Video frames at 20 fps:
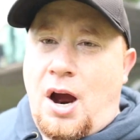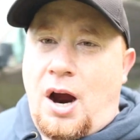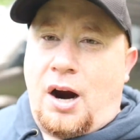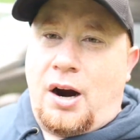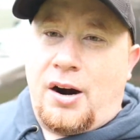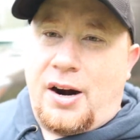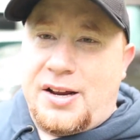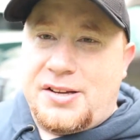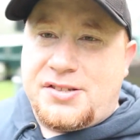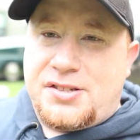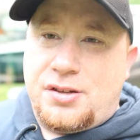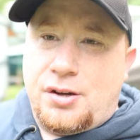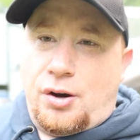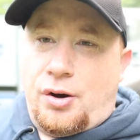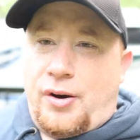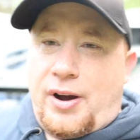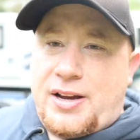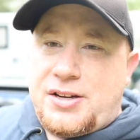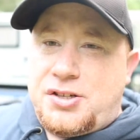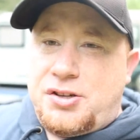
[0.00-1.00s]
Alright,
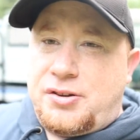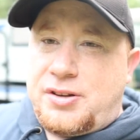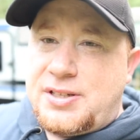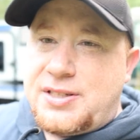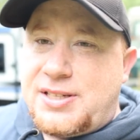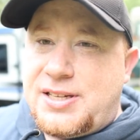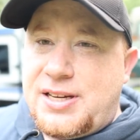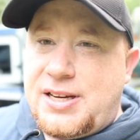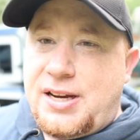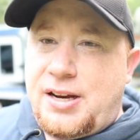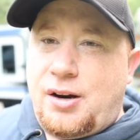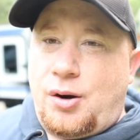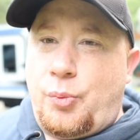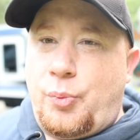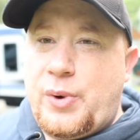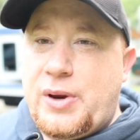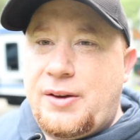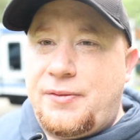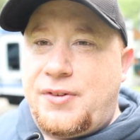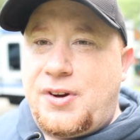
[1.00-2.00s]
so as you can see here,
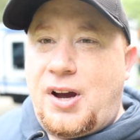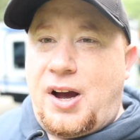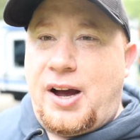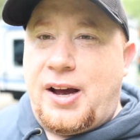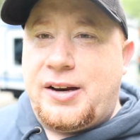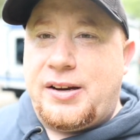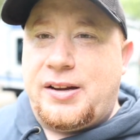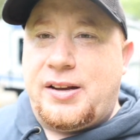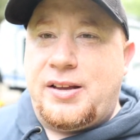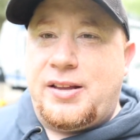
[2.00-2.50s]
we have got